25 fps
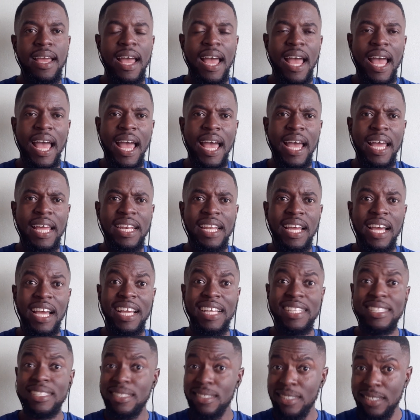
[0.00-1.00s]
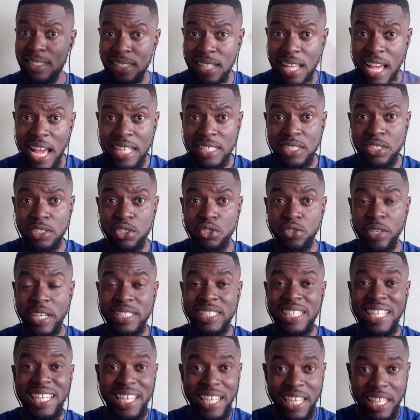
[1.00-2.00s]
And I still had to try
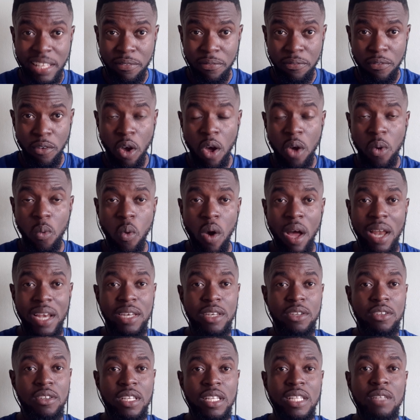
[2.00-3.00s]
to live on what